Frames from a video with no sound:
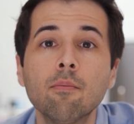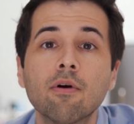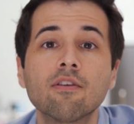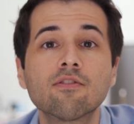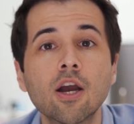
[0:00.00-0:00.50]

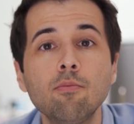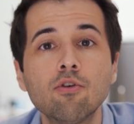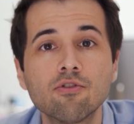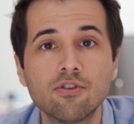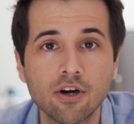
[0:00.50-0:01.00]
by the time
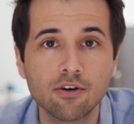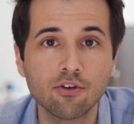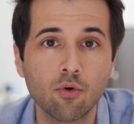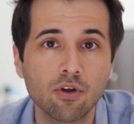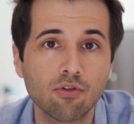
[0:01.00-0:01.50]
you're done
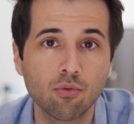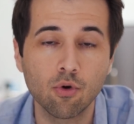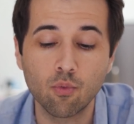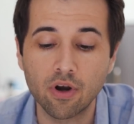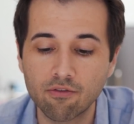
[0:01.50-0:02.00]
going
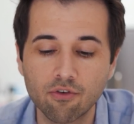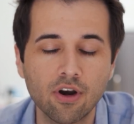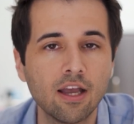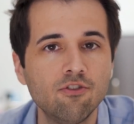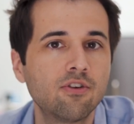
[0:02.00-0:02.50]
through
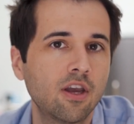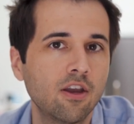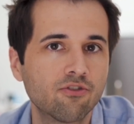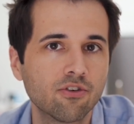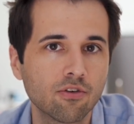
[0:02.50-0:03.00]
whatever
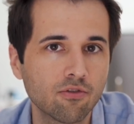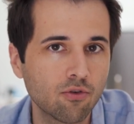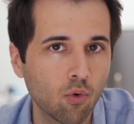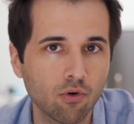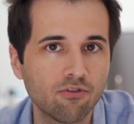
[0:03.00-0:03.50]
education
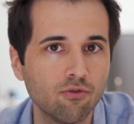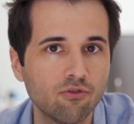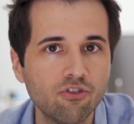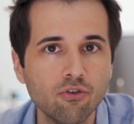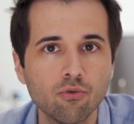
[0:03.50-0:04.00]
course you
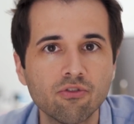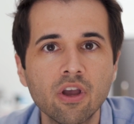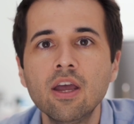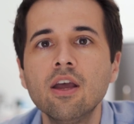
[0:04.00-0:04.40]
choose,